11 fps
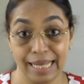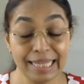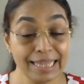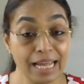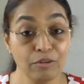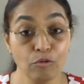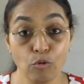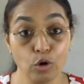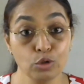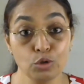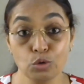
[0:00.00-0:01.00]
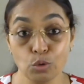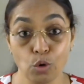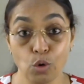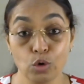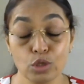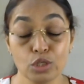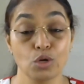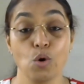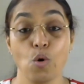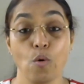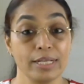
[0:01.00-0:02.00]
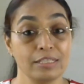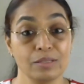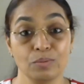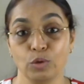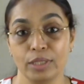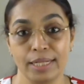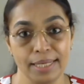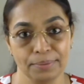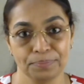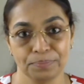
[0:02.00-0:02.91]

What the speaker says: and that wants to go slow and smoothly.